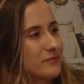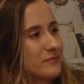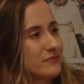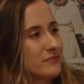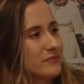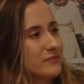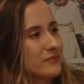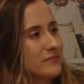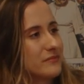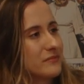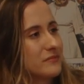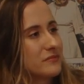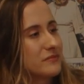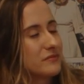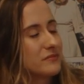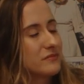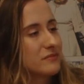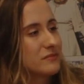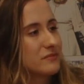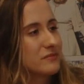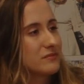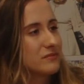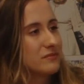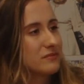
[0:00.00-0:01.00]

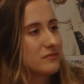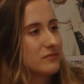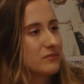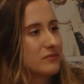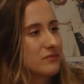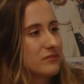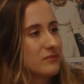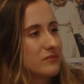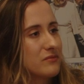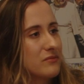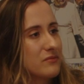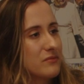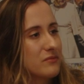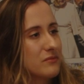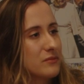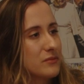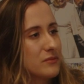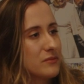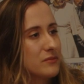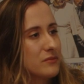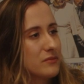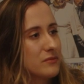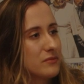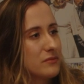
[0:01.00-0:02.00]

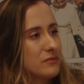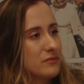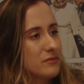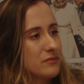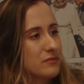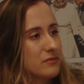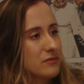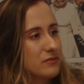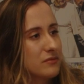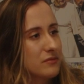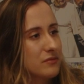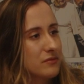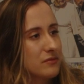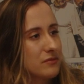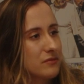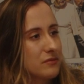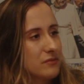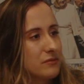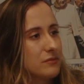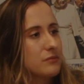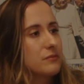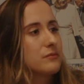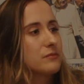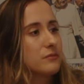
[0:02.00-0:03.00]

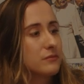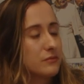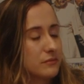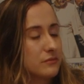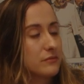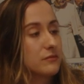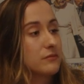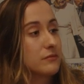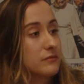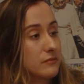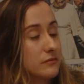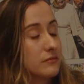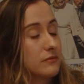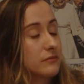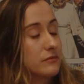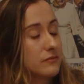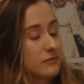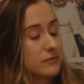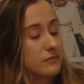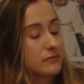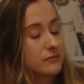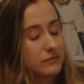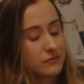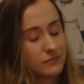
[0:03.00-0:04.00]

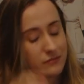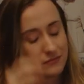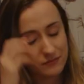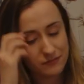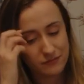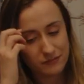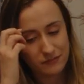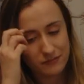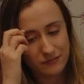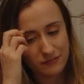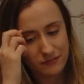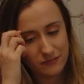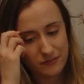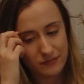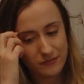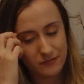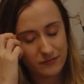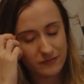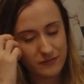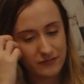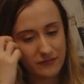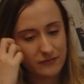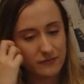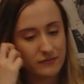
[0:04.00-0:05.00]

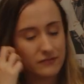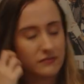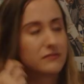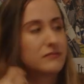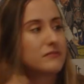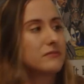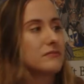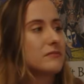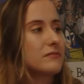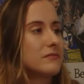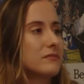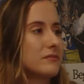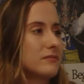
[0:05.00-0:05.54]
[no speech]